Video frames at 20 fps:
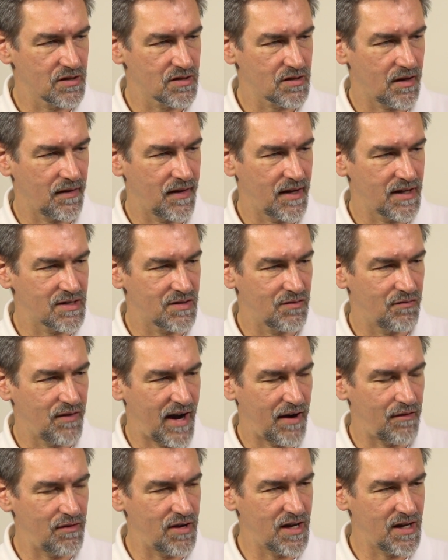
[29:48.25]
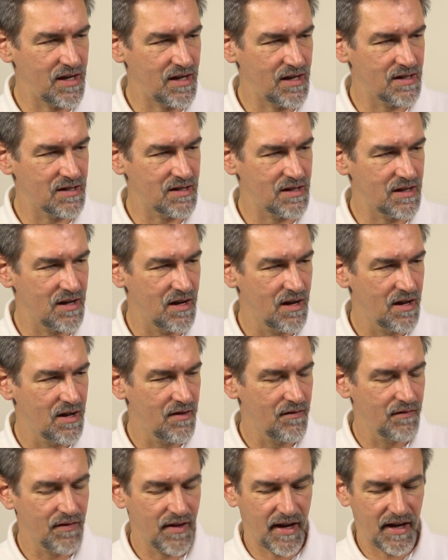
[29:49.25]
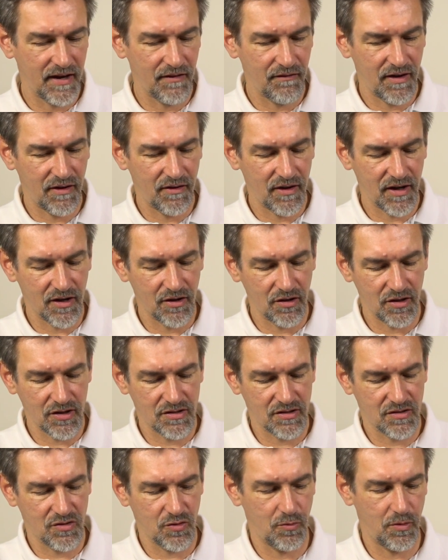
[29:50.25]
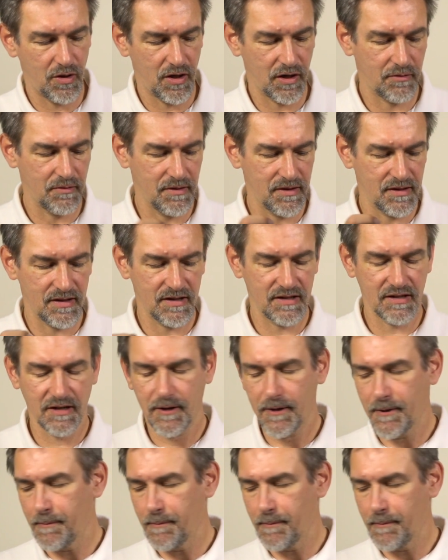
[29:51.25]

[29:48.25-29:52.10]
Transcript: So that's very easy and very good to work with it.